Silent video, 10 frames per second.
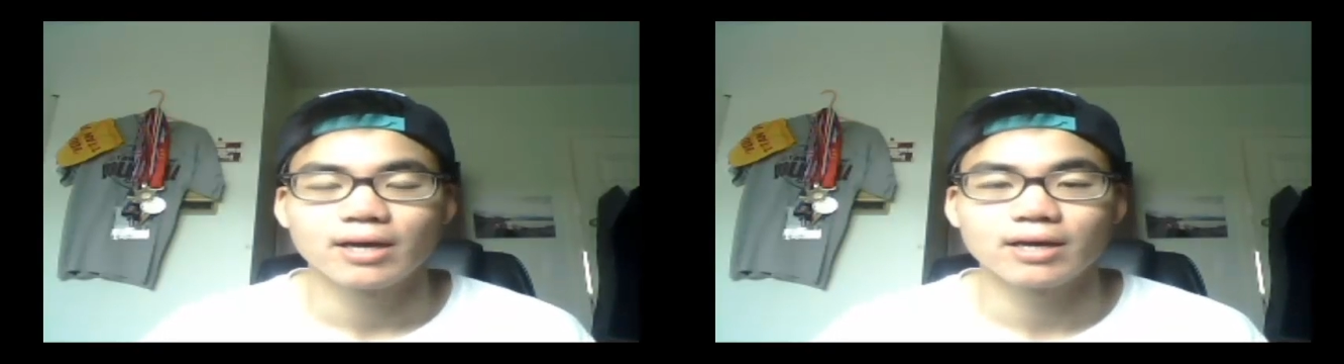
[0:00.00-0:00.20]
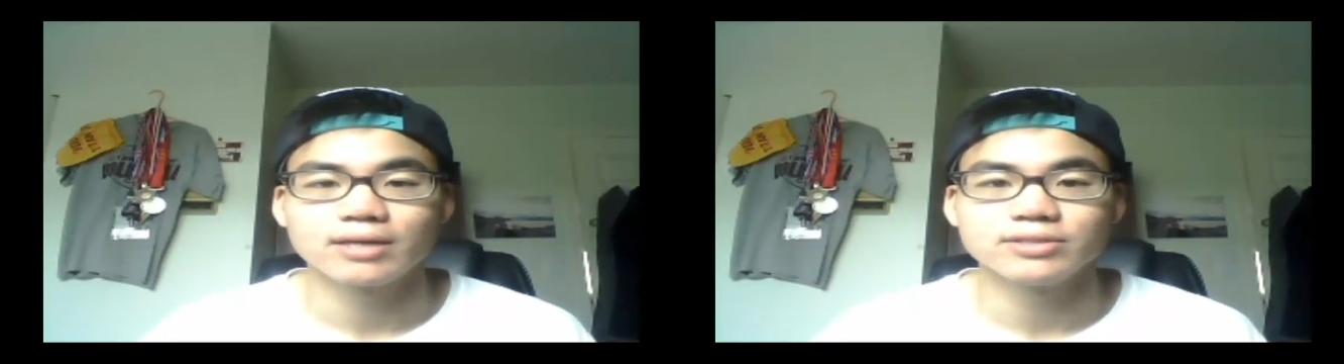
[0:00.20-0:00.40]

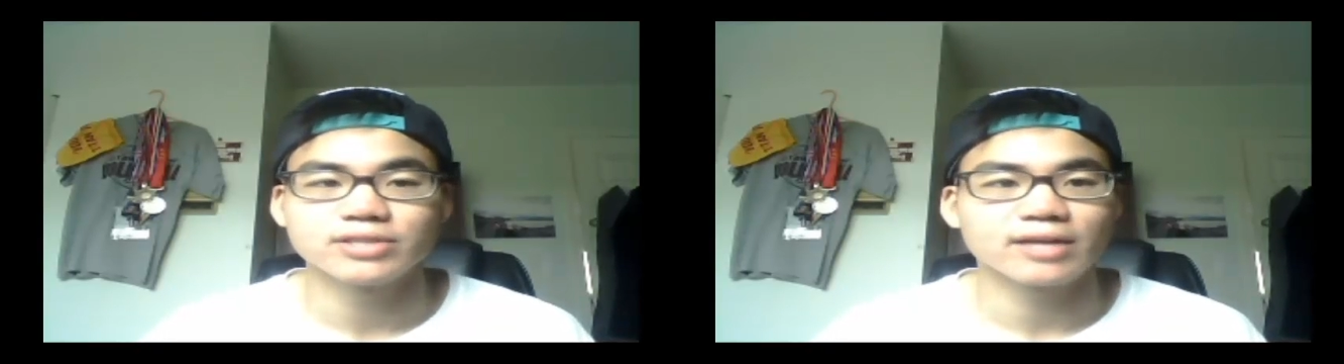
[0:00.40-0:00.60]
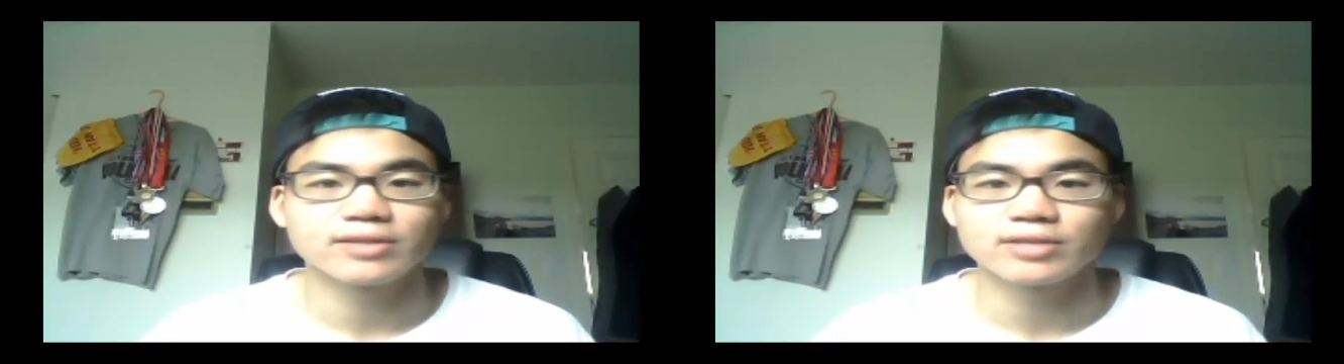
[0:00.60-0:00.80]
And
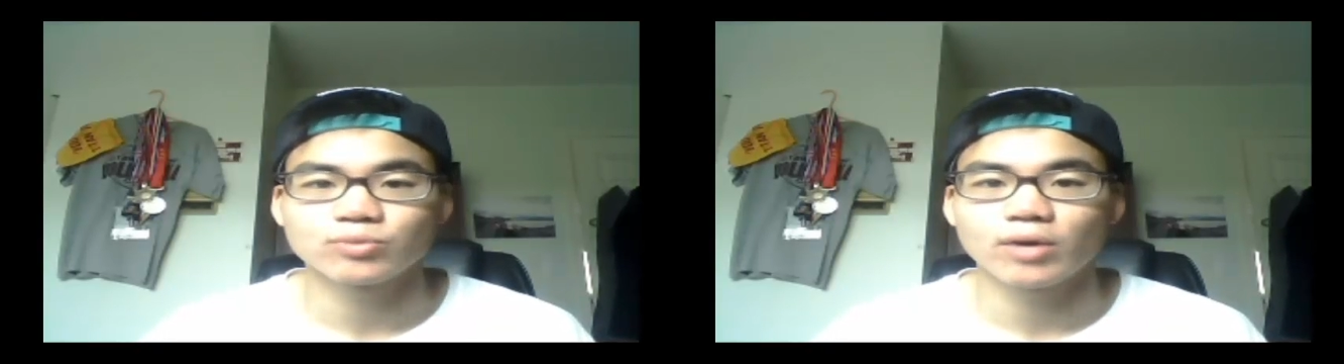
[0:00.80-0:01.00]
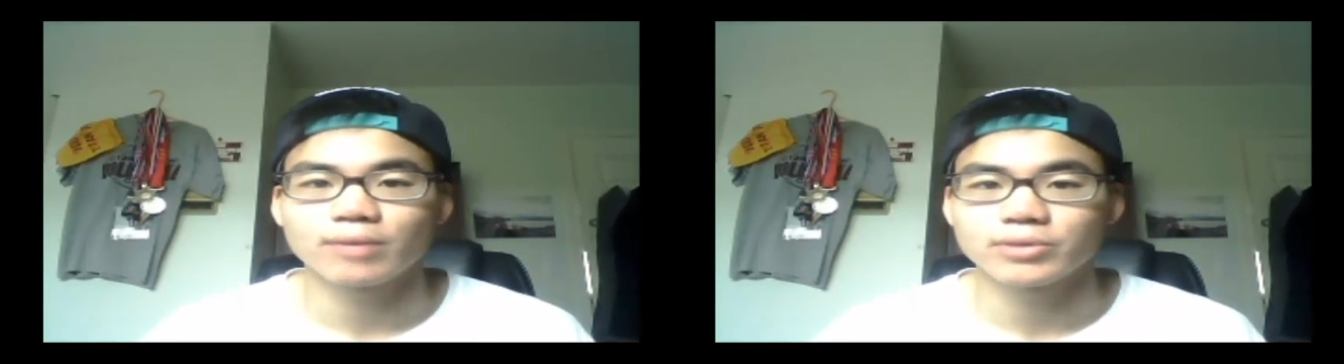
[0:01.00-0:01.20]
yeah,
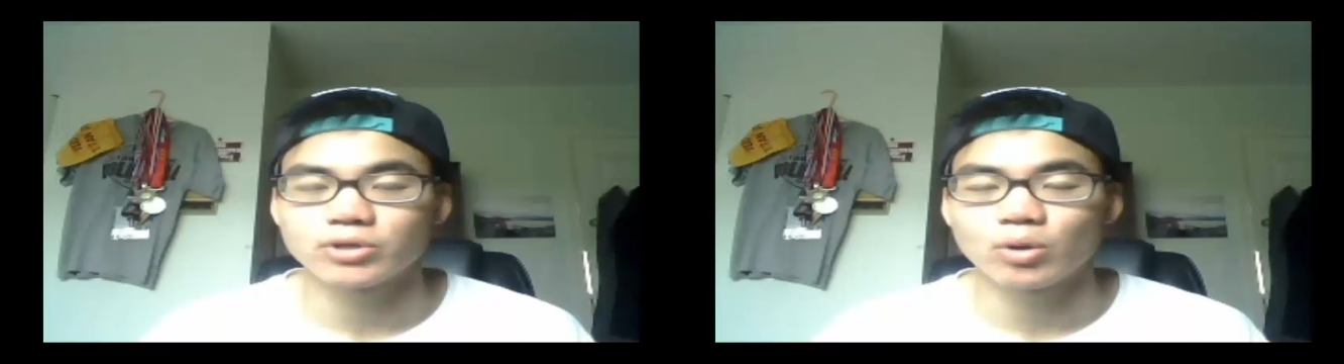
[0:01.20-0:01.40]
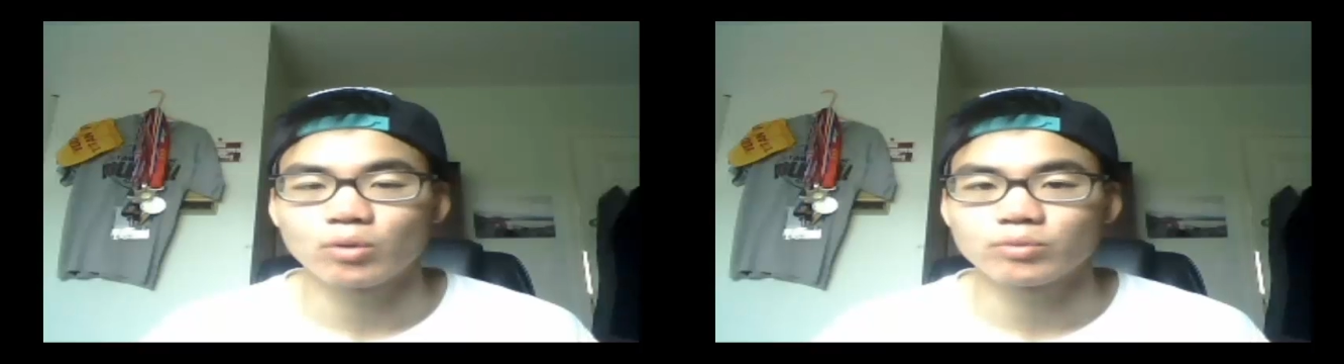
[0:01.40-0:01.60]
that's what I'm going to
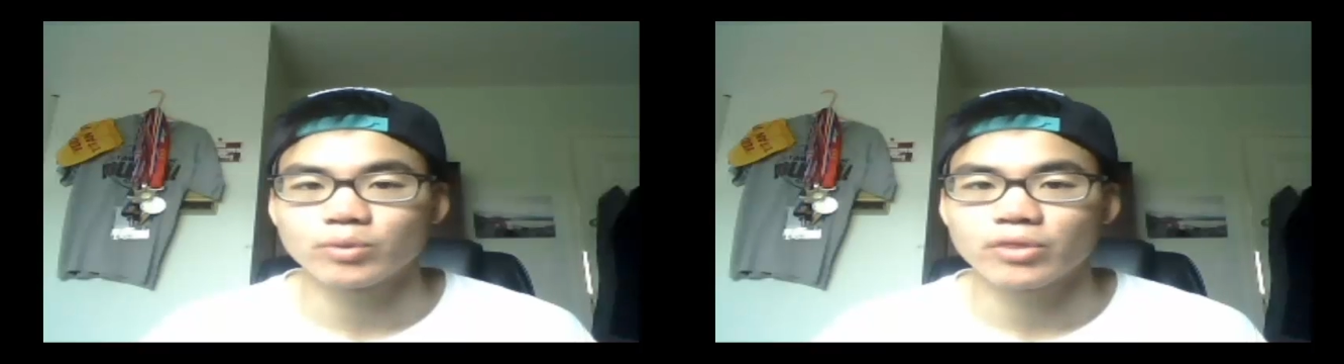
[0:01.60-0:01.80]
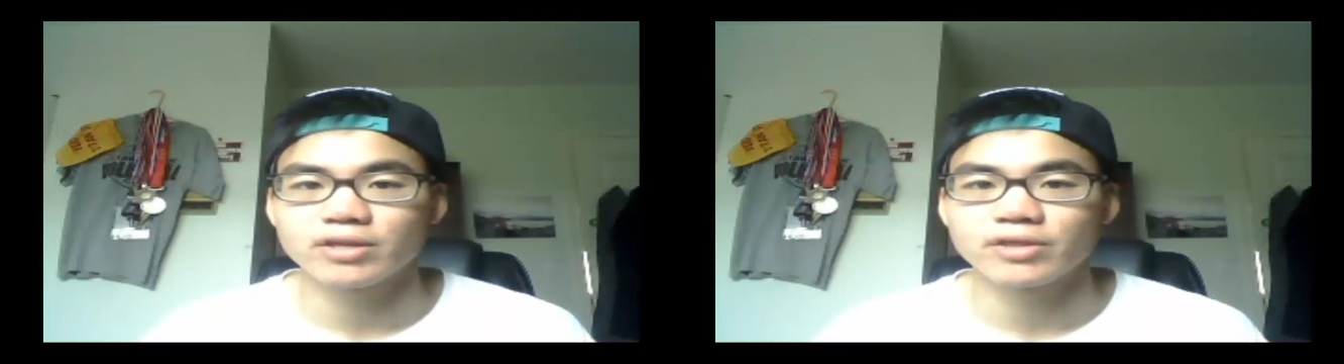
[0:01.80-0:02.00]
go over
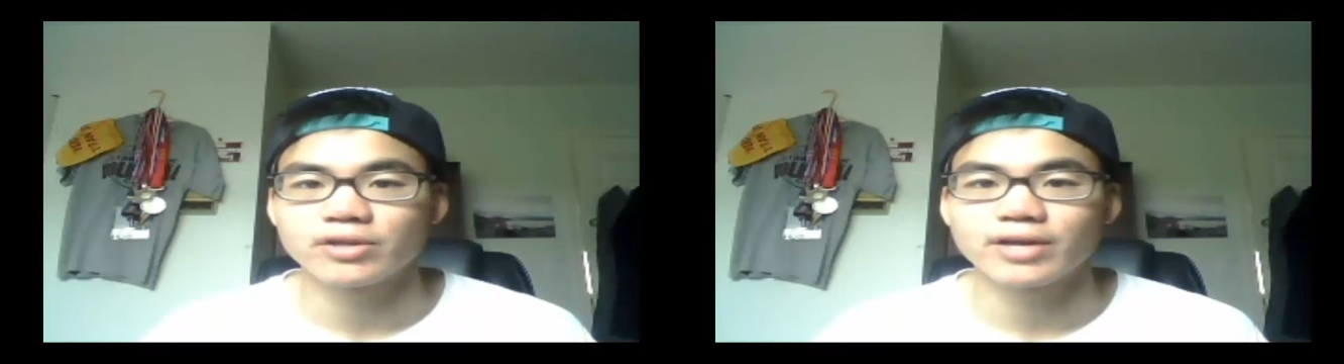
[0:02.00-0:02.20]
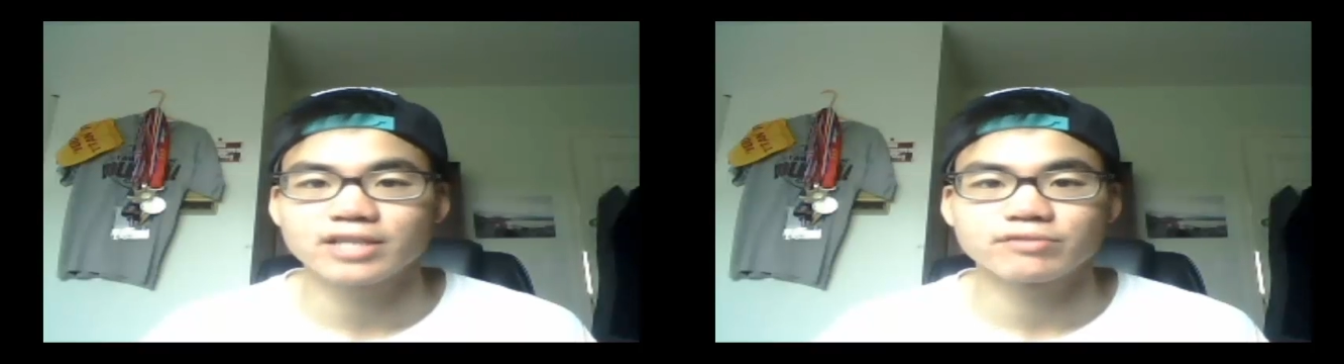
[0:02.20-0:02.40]
with in
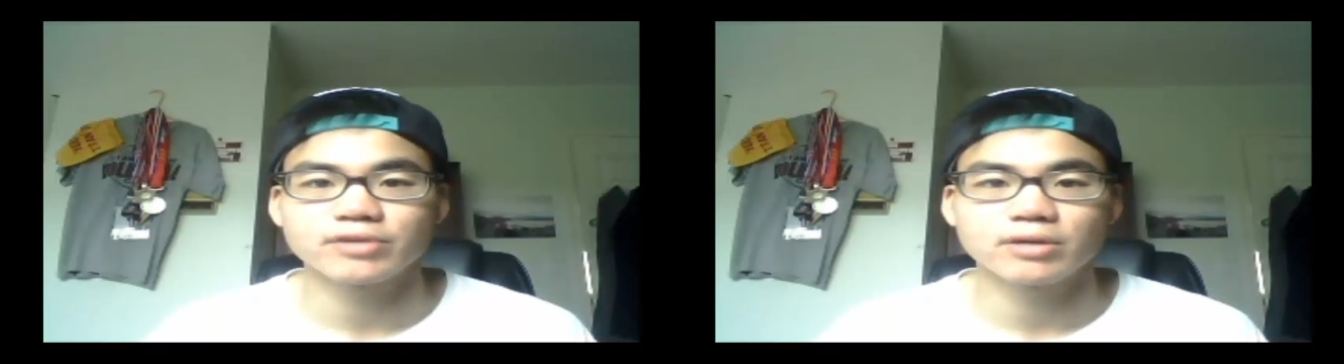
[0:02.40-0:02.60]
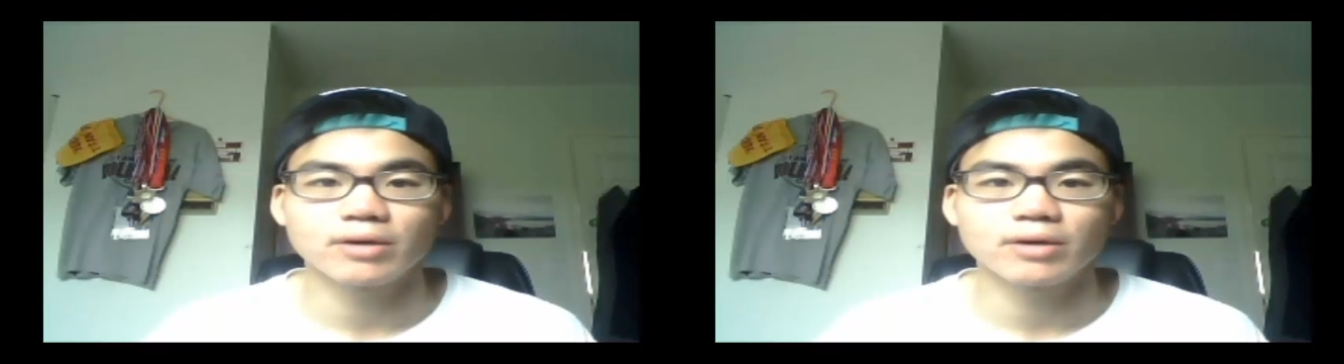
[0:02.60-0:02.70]
the next video,